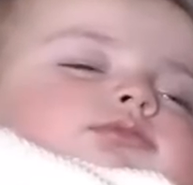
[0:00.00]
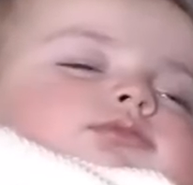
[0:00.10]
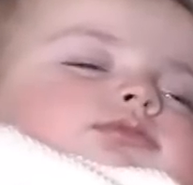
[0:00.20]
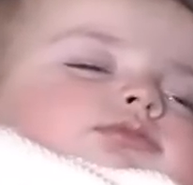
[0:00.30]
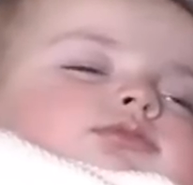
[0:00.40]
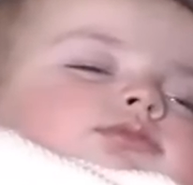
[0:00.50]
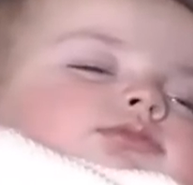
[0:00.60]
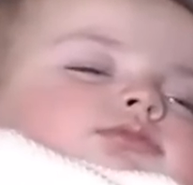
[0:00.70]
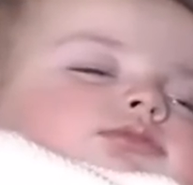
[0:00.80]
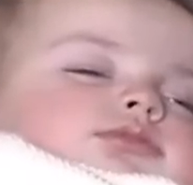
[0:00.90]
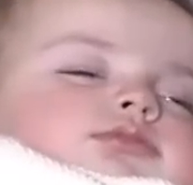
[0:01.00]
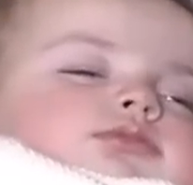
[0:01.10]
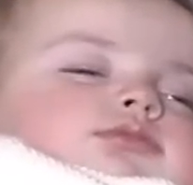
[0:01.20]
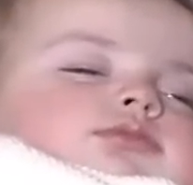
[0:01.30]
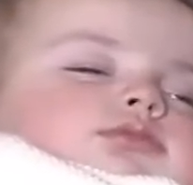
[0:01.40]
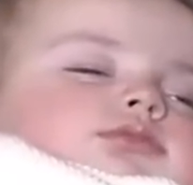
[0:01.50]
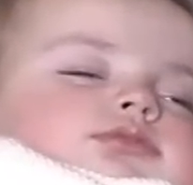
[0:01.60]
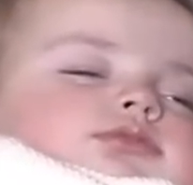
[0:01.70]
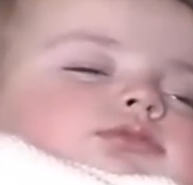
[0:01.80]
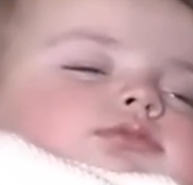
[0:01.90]

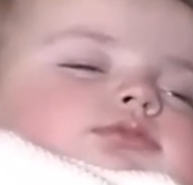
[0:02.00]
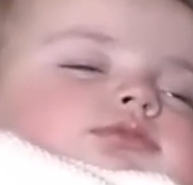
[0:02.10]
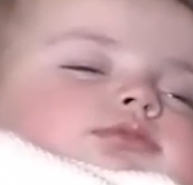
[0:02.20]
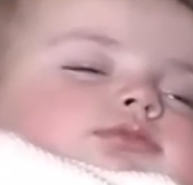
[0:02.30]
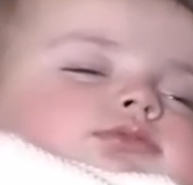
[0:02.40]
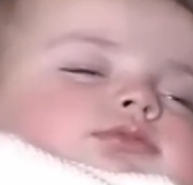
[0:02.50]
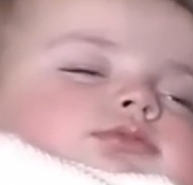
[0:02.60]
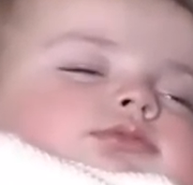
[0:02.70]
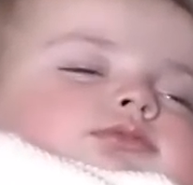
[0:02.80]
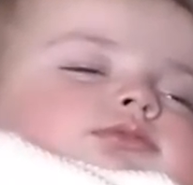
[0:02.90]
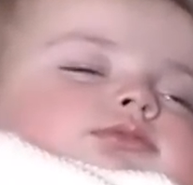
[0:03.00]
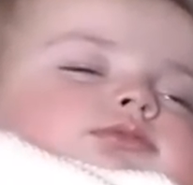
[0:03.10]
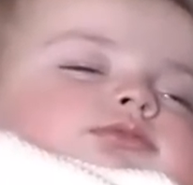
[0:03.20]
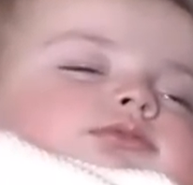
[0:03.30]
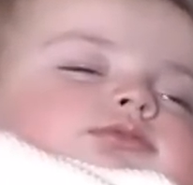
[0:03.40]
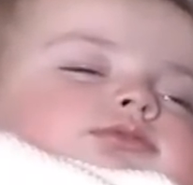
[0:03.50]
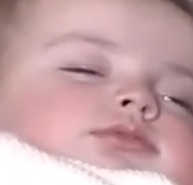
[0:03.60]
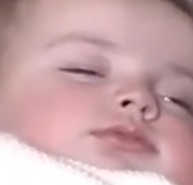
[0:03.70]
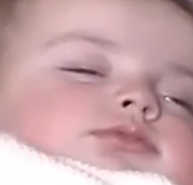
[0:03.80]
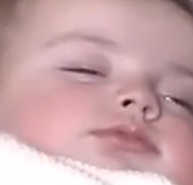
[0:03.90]

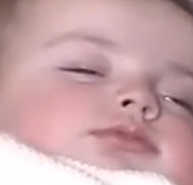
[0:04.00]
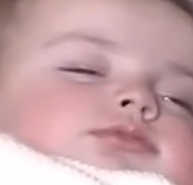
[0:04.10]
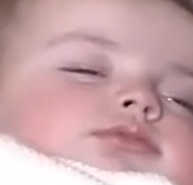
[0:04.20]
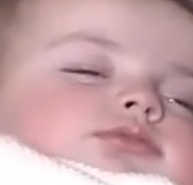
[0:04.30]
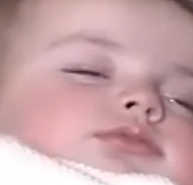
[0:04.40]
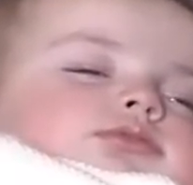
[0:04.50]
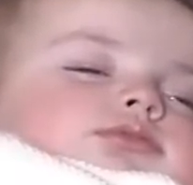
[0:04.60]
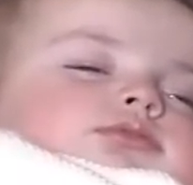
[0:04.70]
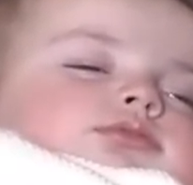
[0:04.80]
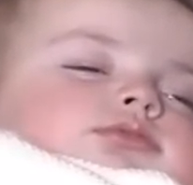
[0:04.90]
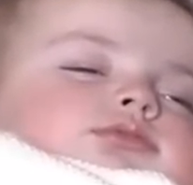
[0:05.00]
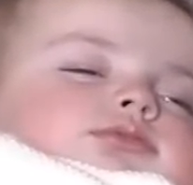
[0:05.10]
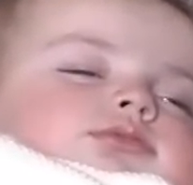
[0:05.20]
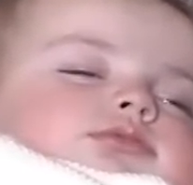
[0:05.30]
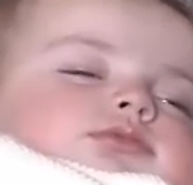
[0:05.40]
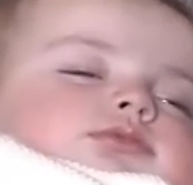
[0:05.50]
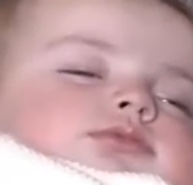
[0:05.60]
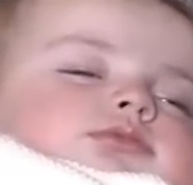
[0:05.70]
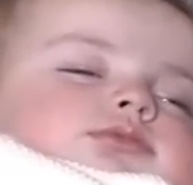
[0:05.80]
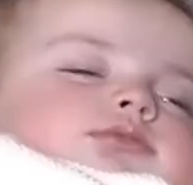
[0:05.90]

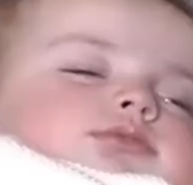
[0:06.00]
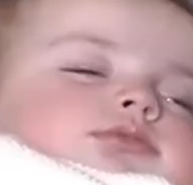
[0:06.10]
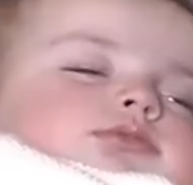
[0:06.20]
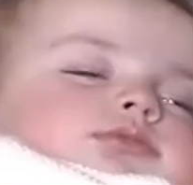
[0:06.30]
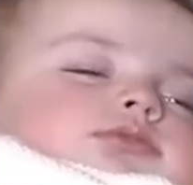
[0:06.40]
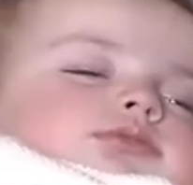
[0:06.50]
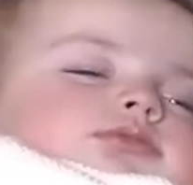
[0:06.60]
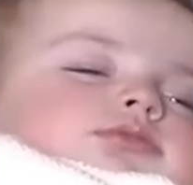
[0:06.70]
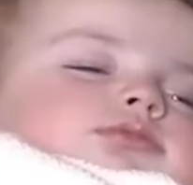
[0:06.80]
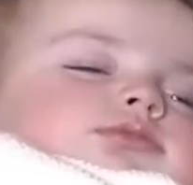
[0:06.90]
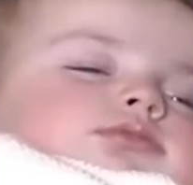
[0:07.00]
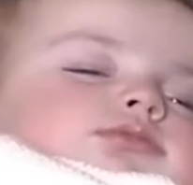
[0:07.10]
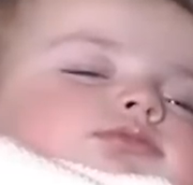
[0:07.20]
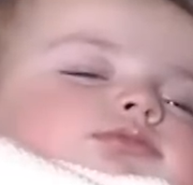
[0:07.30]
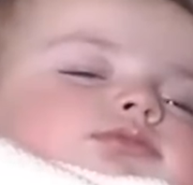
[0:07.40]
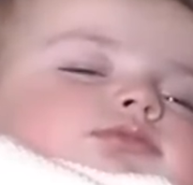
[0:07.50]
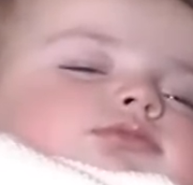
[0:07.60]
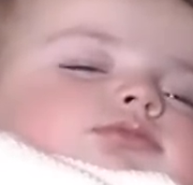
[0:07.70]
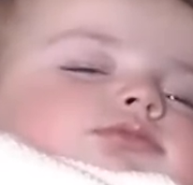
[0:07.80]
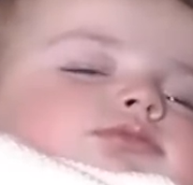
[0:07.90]
This person isn't speaking.